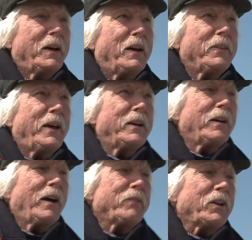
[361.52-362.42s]
And there
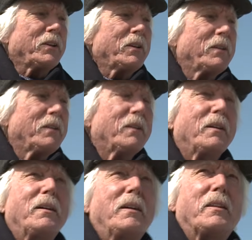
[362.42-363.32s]
you have it.
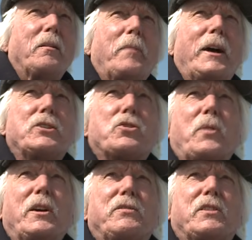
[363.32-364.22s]
The main's
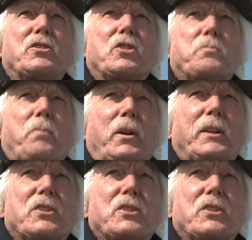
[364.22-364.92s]
reefed. He's just pulling